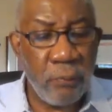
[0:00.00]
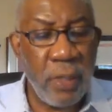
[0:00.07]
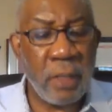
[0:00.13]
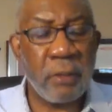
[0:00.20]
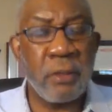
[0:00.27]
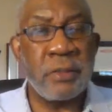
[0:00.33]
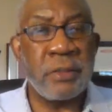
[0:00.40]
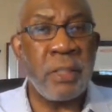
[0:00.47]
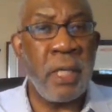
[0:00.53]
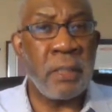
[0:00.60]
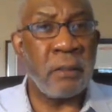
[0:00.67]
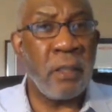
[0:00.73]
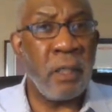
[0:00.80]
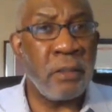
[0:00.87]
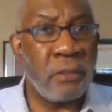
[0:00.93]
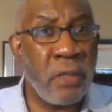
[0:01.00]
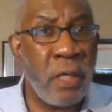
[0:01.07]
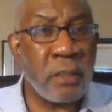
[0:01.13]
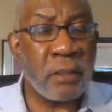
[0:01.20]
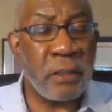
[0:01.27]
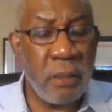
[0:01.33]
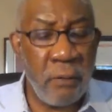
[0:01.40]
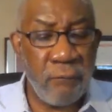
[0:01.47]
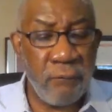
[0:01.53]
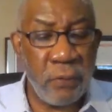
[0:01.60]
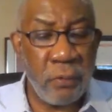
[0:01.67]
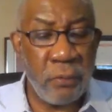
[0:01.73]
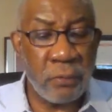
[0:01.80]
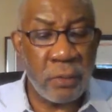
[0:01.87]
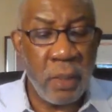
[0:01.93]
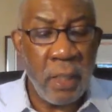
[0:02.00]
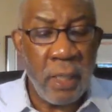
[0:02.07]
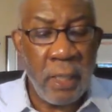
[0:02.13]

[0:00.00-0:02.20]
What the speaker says: records and conduct interviews